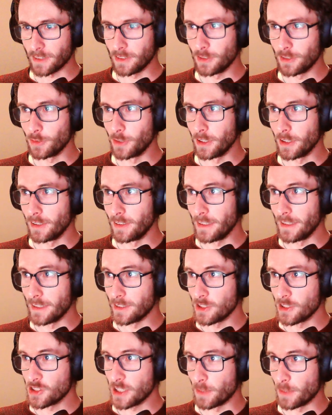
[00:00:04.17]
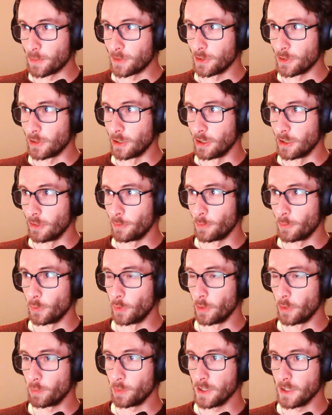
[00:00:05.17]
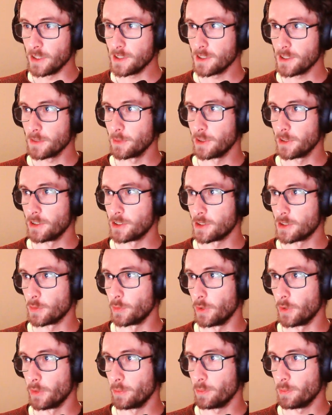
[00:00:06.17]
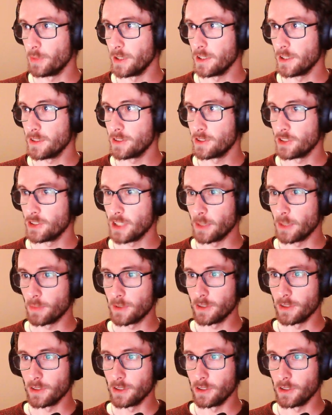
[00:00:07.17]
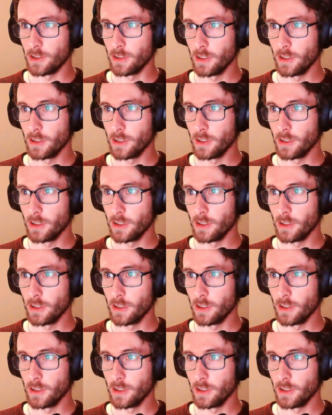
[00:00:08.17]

to the latest chapter of One Piece. It's One Piece chapter